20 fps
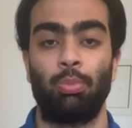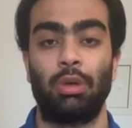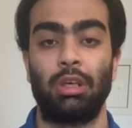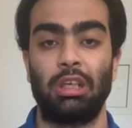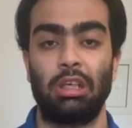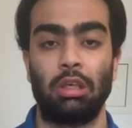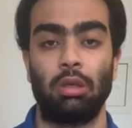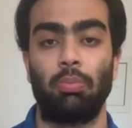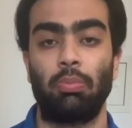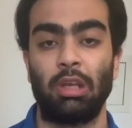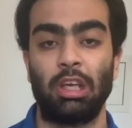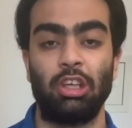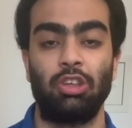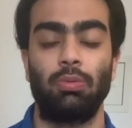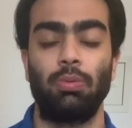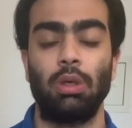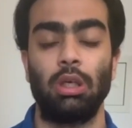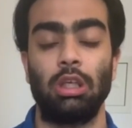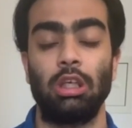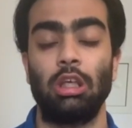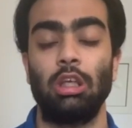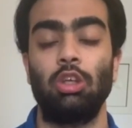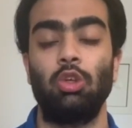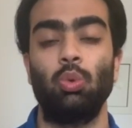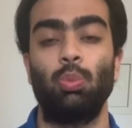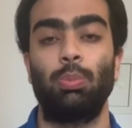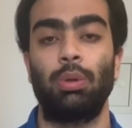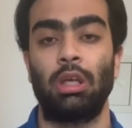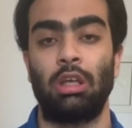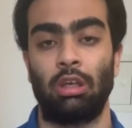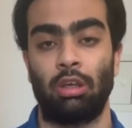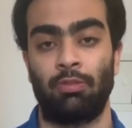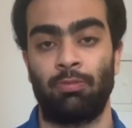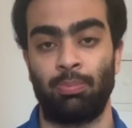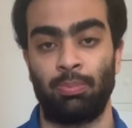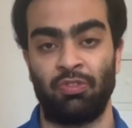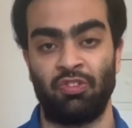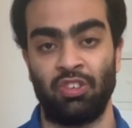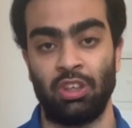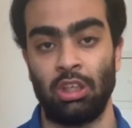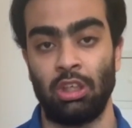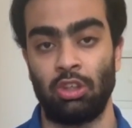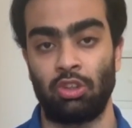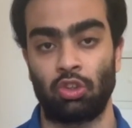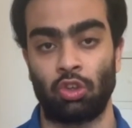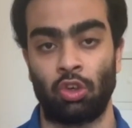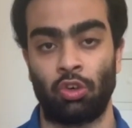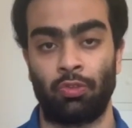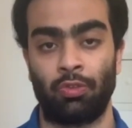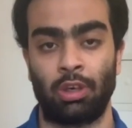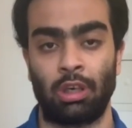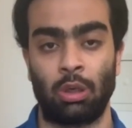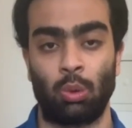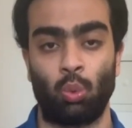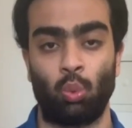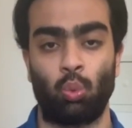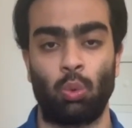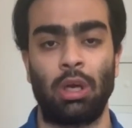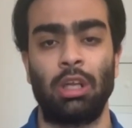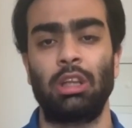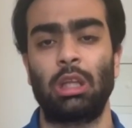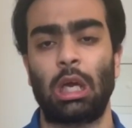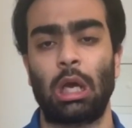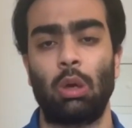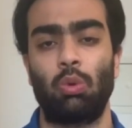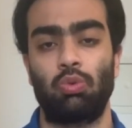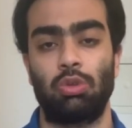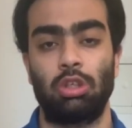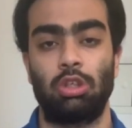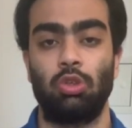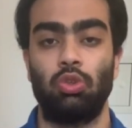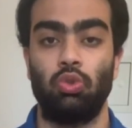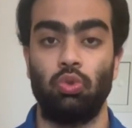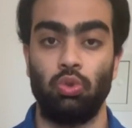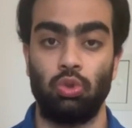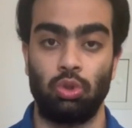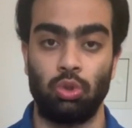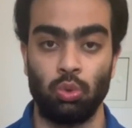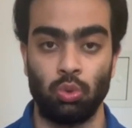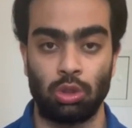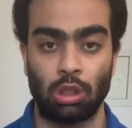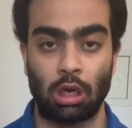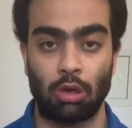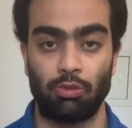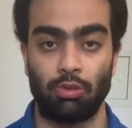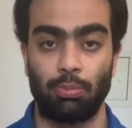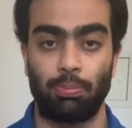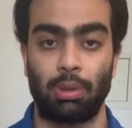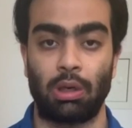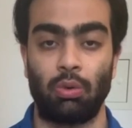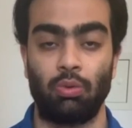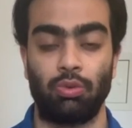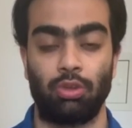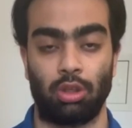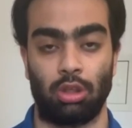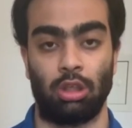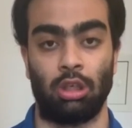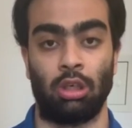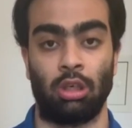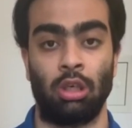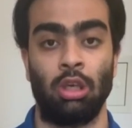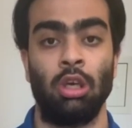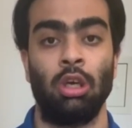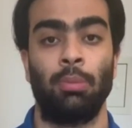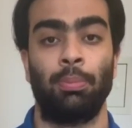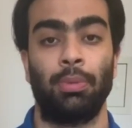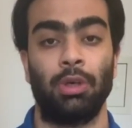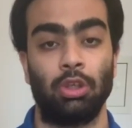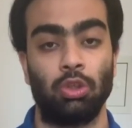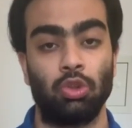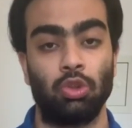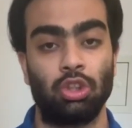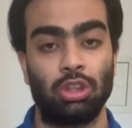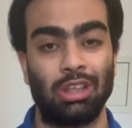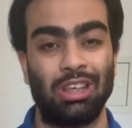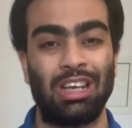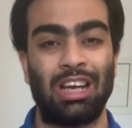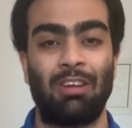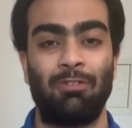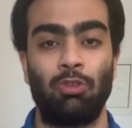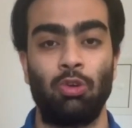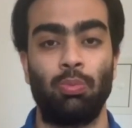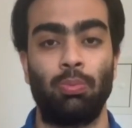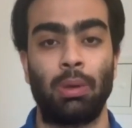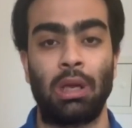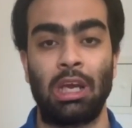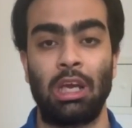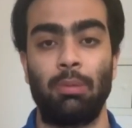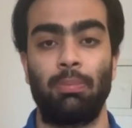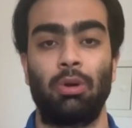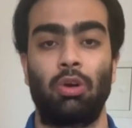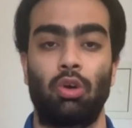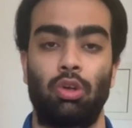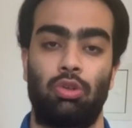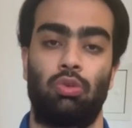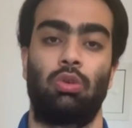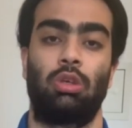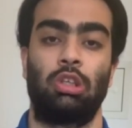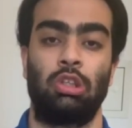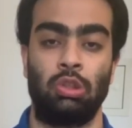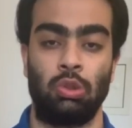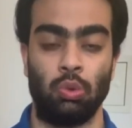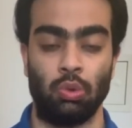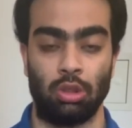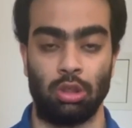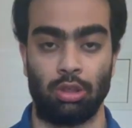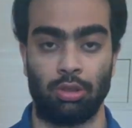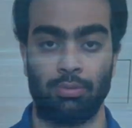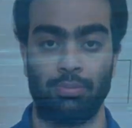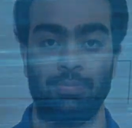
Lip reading: but in a placement year you pay a fees of around 1,000 to 2,000 pounds a year, but you still have to pay it because you're a student.